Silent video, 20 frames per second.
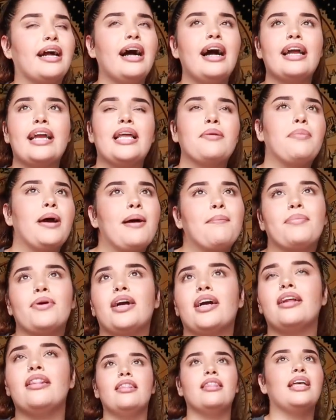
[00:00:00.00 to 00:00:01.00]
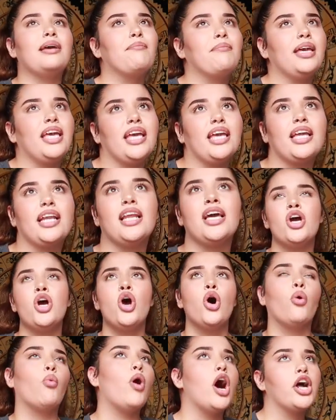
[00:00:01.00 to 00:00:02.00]
cayenne pepper, lemon,
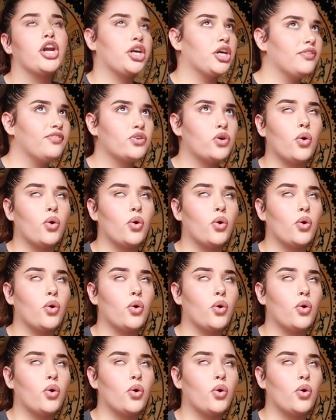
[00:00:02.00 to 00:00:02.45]
water, of